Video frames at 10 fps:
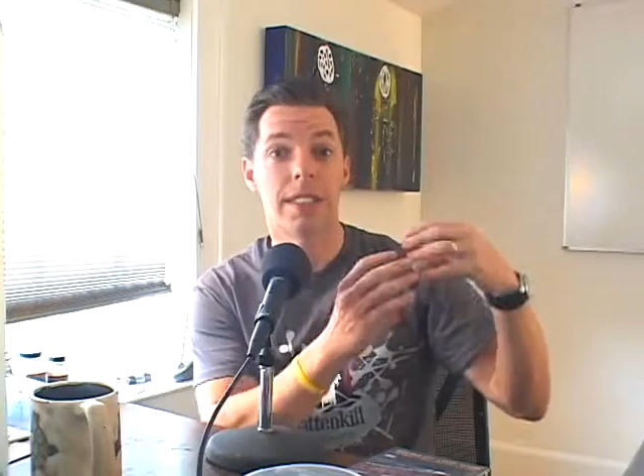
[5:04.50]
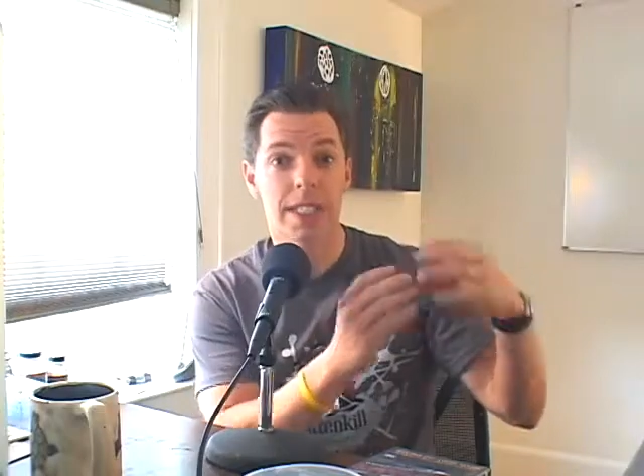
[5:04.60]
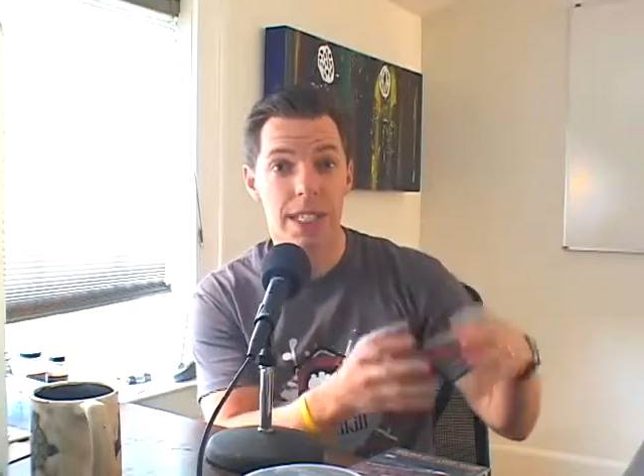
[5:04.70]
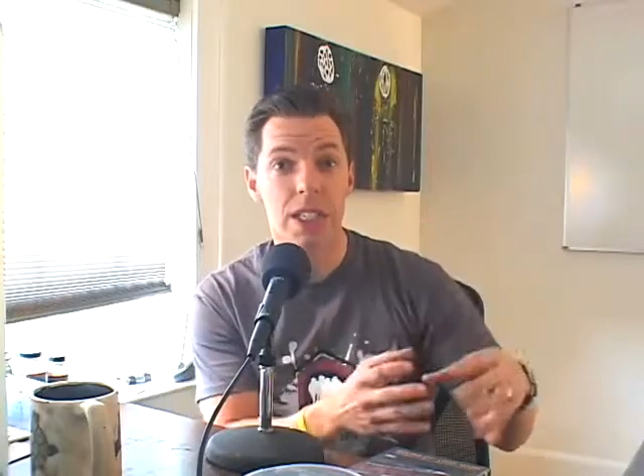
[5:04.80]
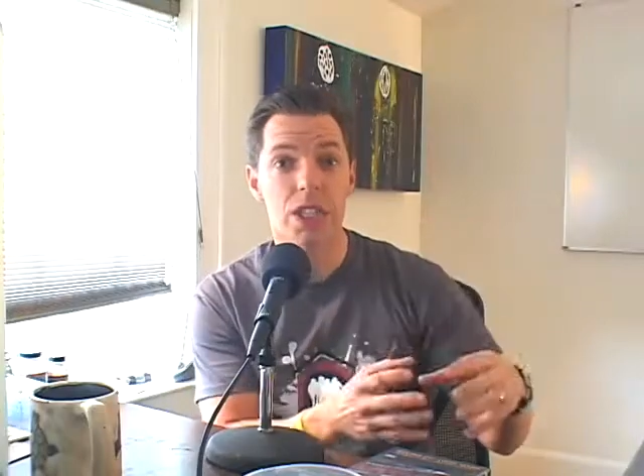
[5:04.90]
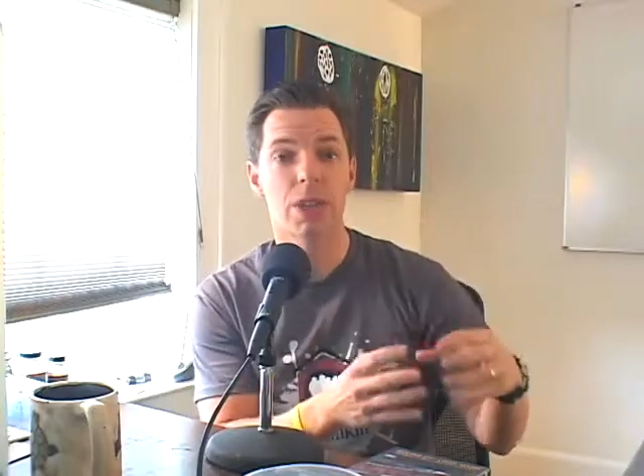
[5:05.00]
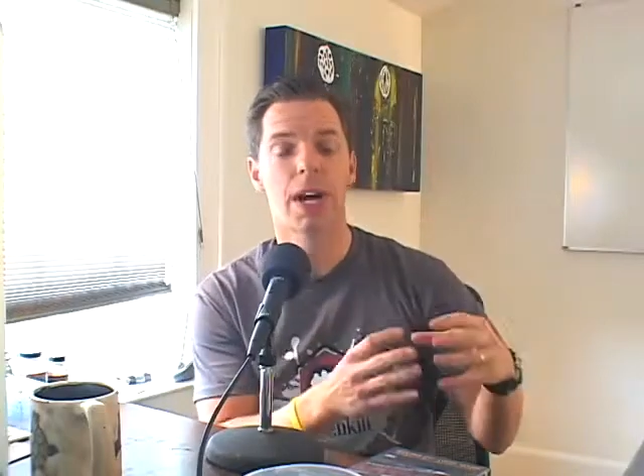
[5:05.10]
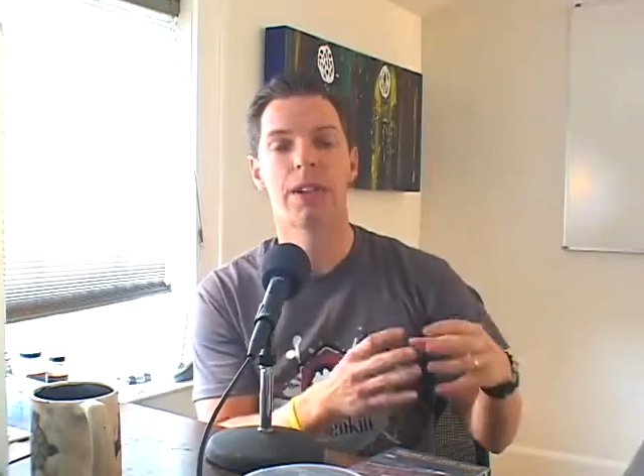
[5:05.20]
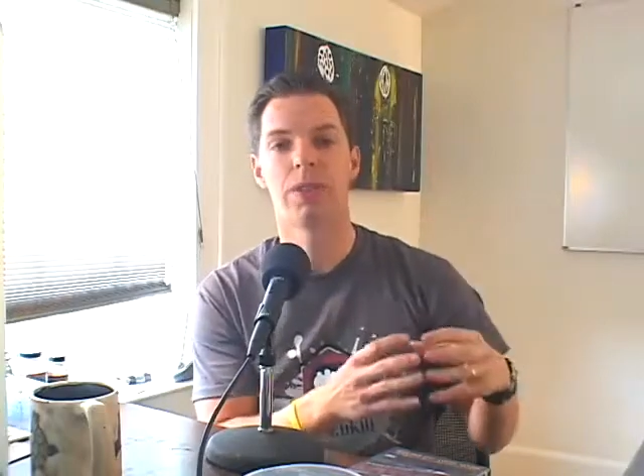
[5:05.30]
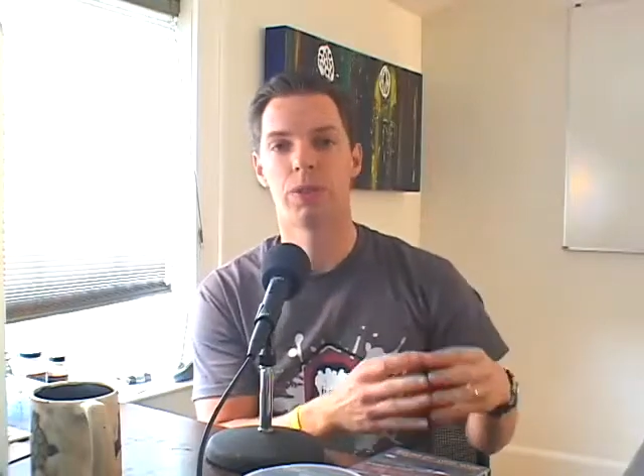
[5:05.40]
teach you how
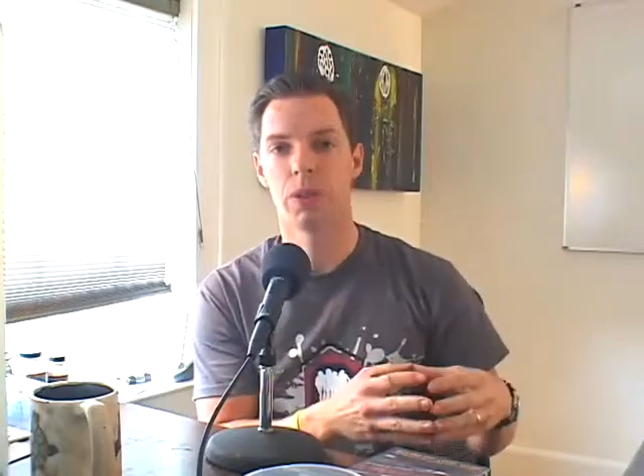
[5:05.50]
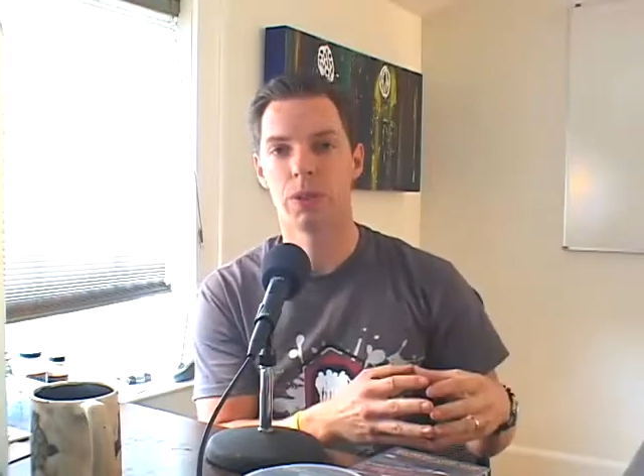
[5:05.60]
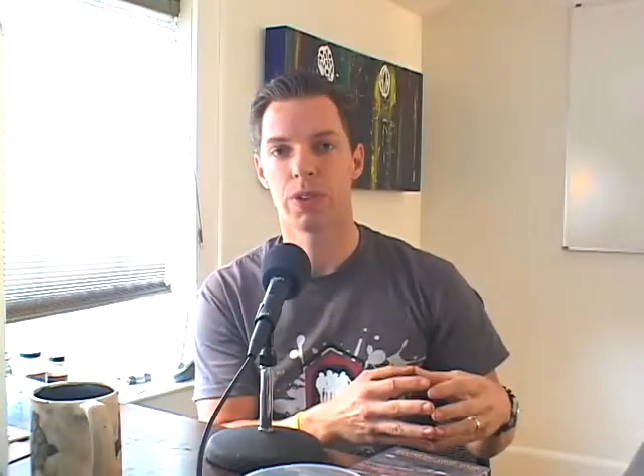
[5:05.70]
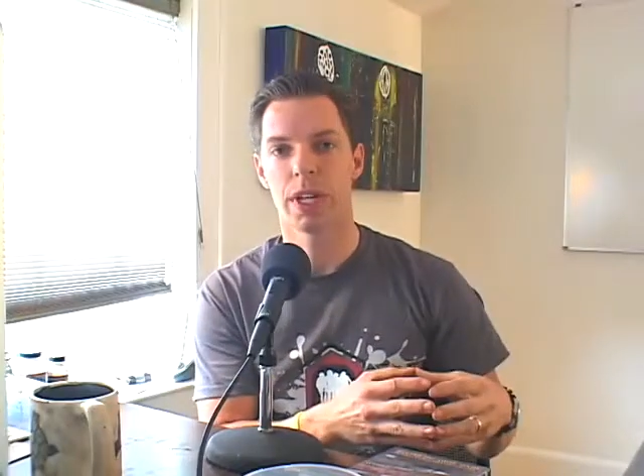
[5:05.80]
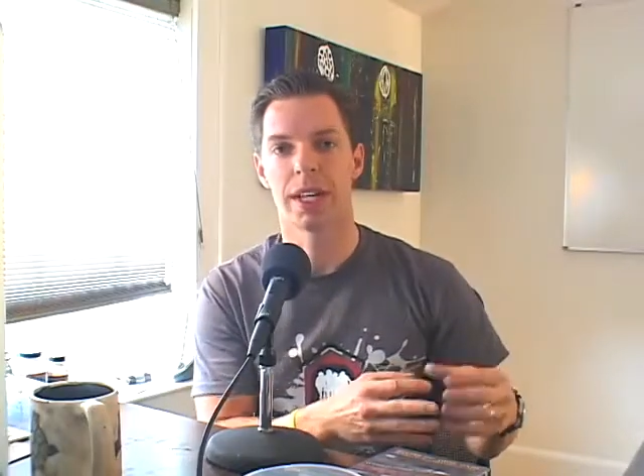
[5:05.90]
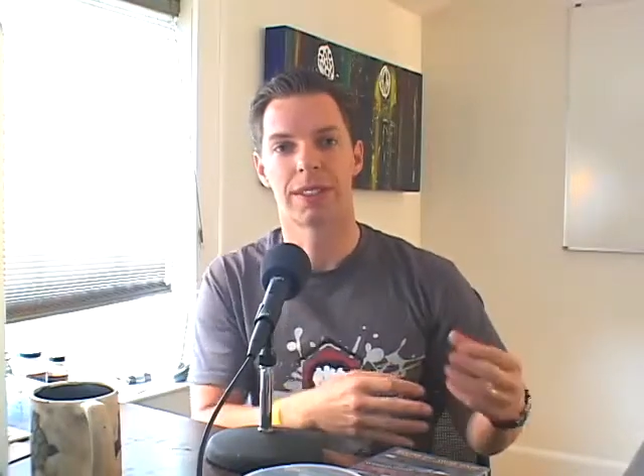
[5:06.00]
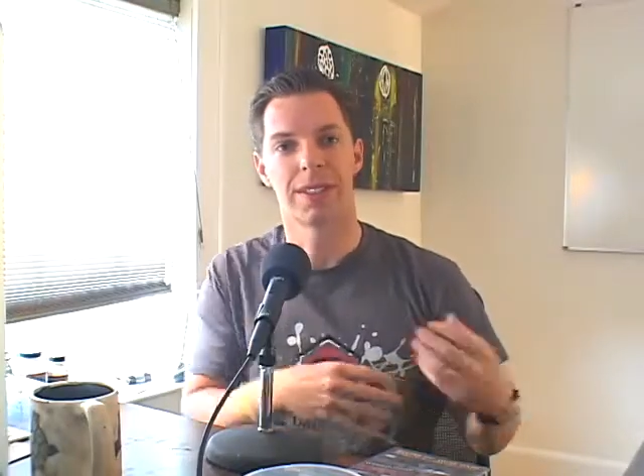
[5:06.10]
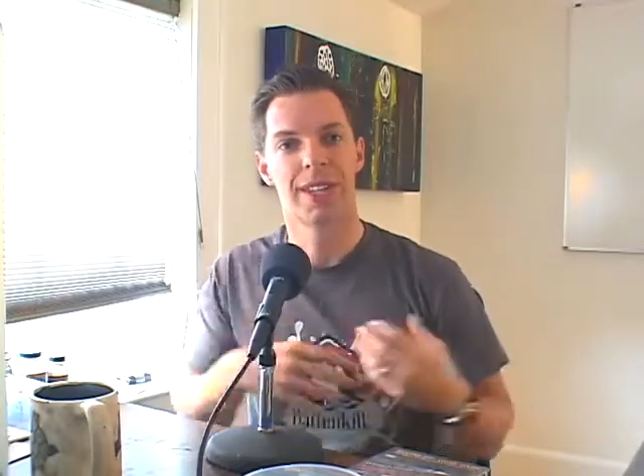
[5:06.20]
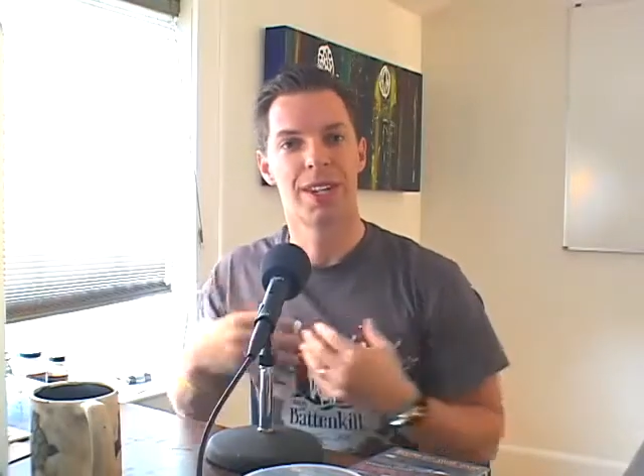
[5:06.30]
to do new things